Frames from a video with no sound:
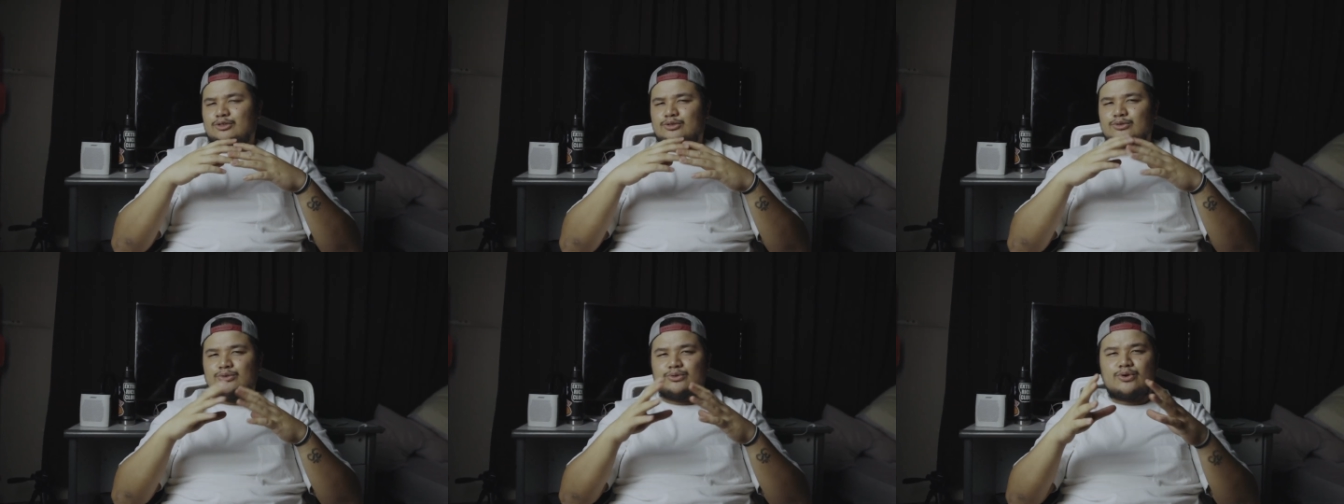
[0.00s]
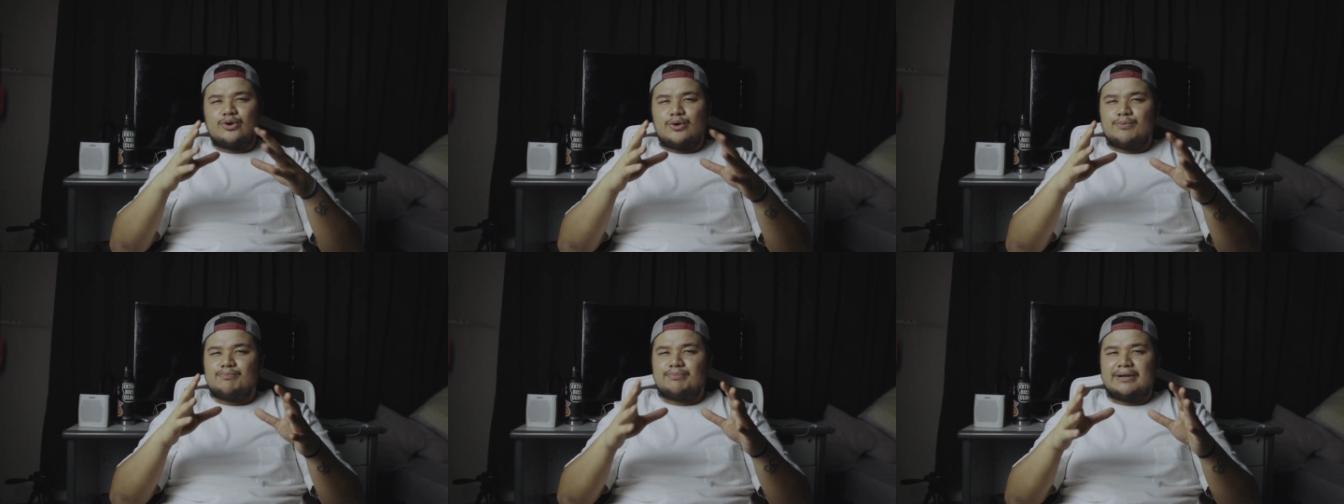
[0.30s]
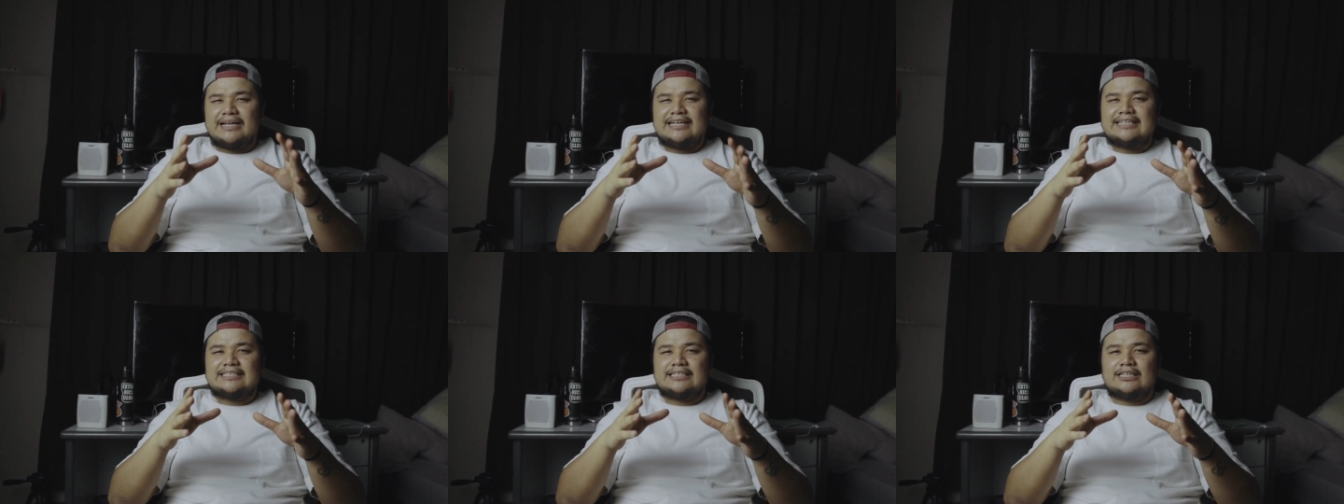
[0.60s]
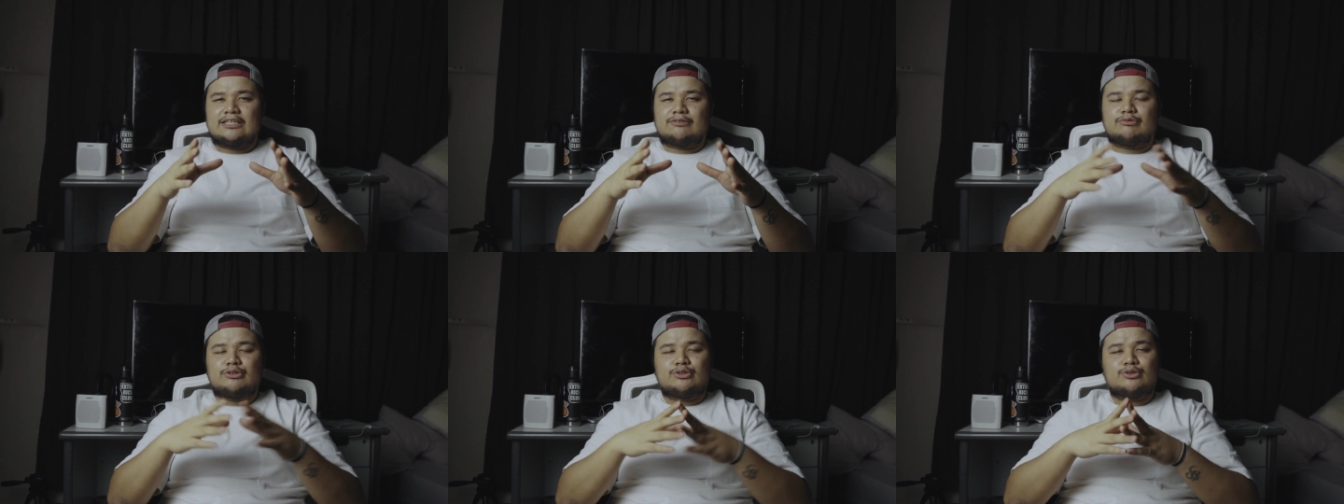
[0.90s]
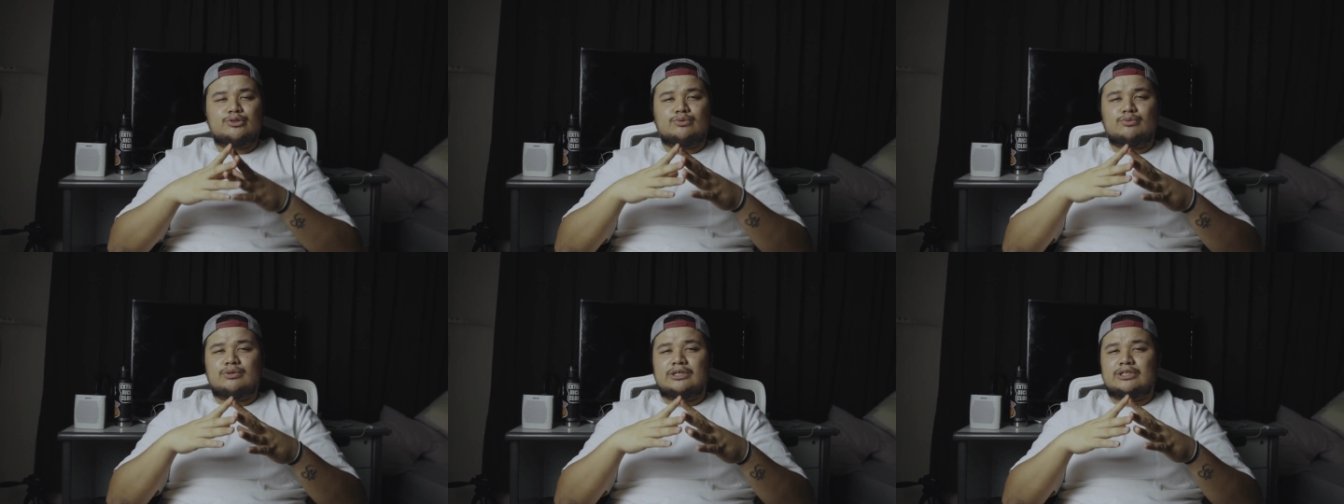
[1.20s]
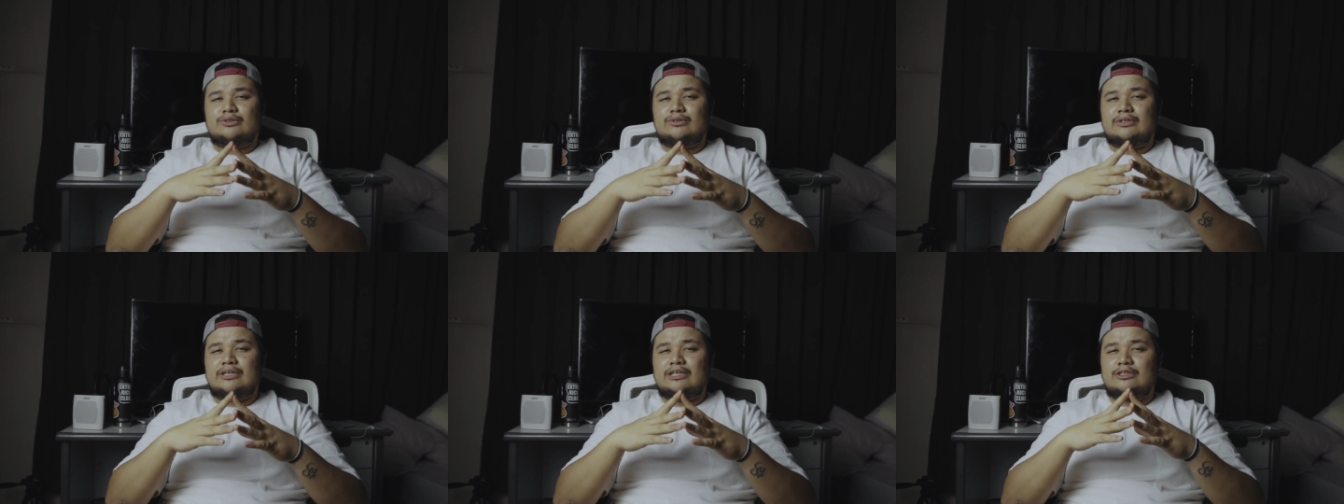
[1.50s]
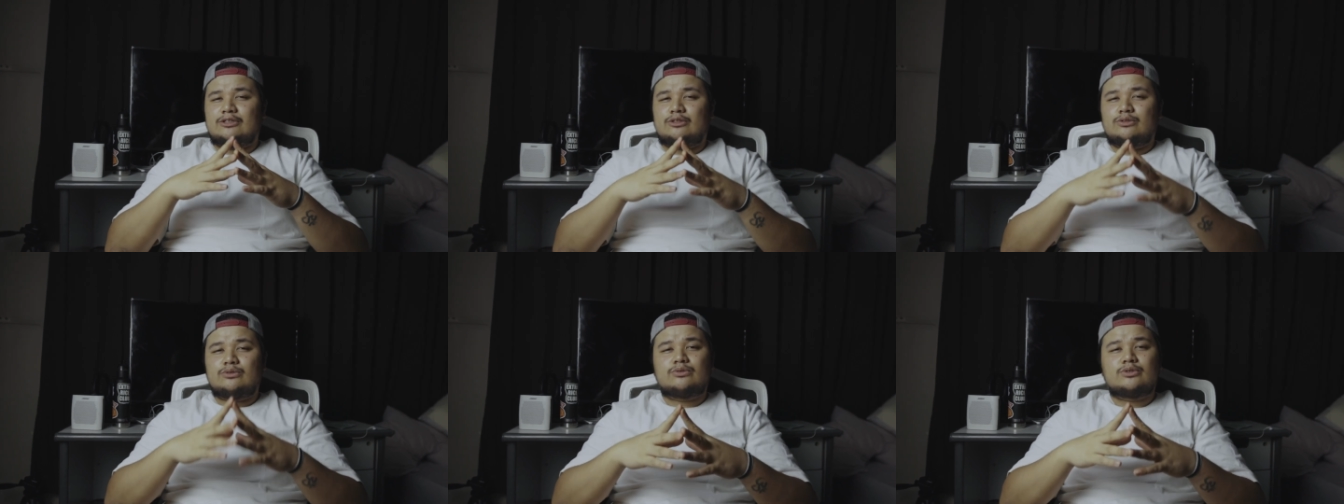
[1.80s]
too complacent. We don't want to
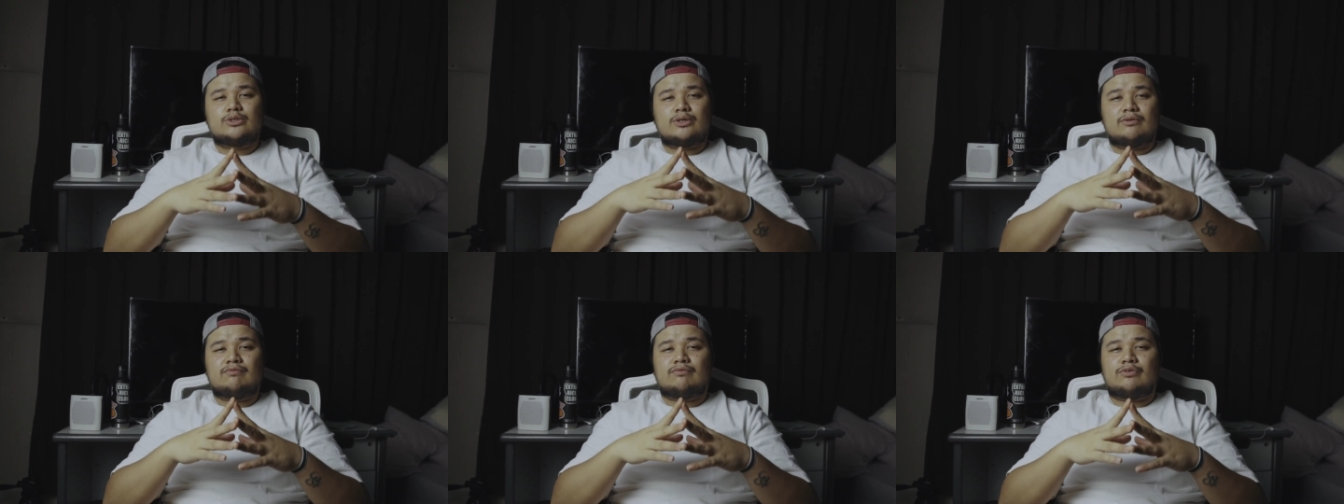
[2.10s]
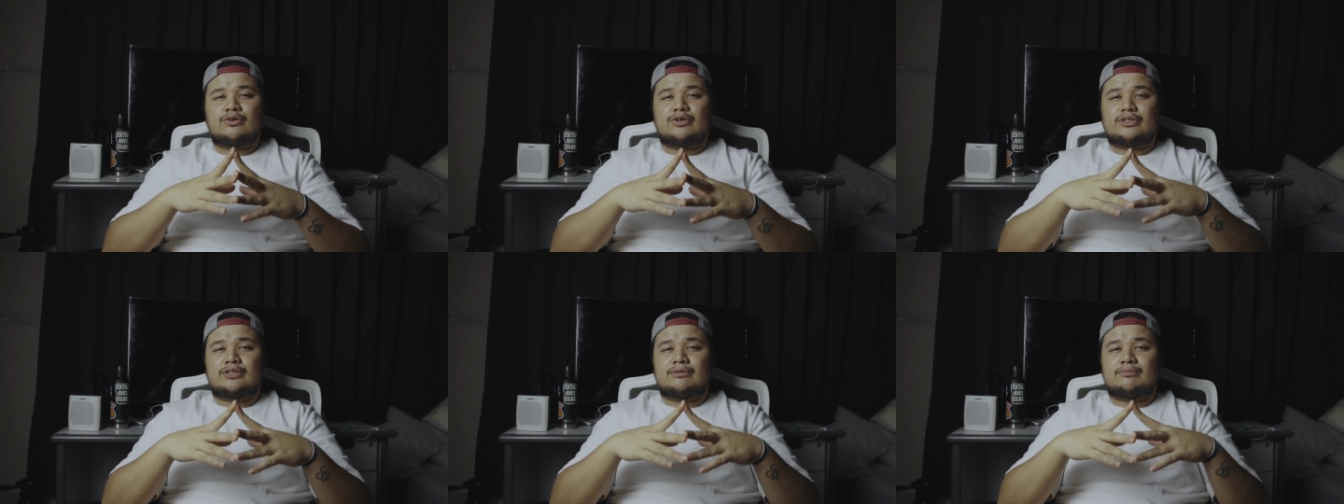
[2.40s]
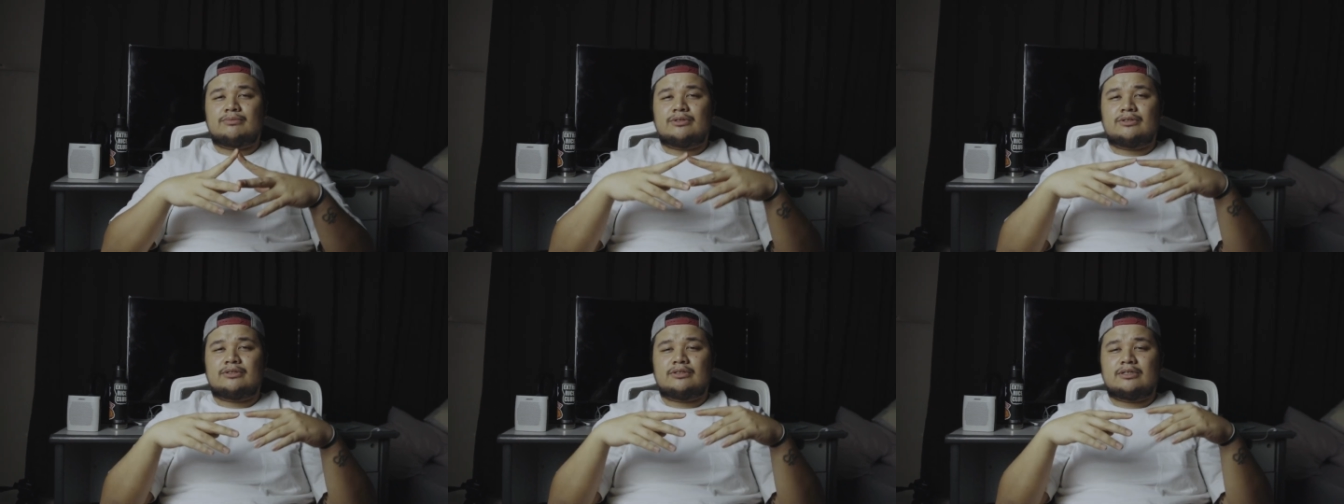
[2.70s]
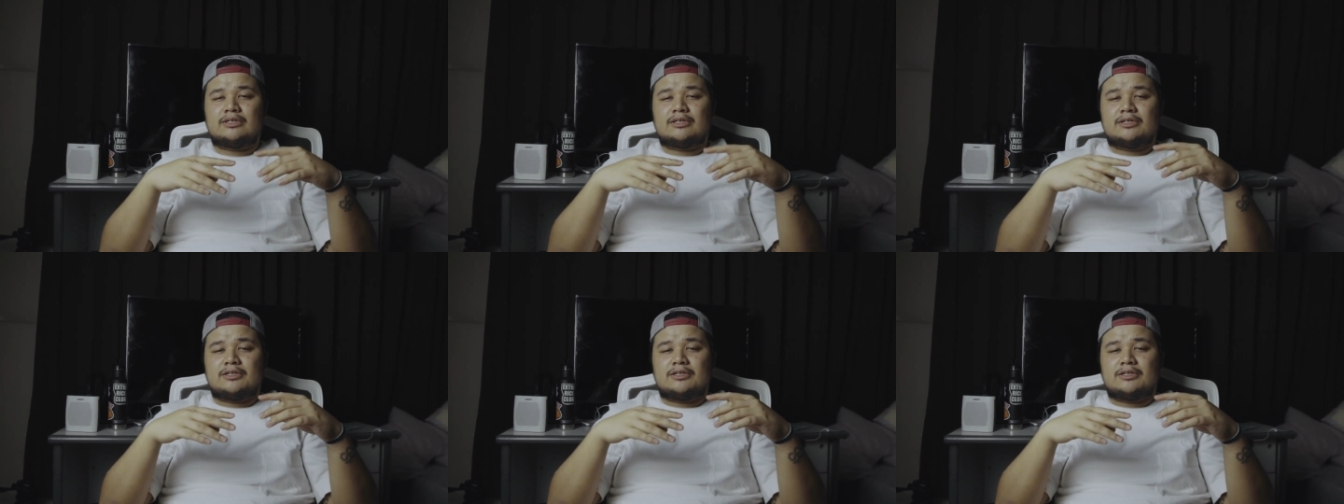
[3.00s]
get too comfortable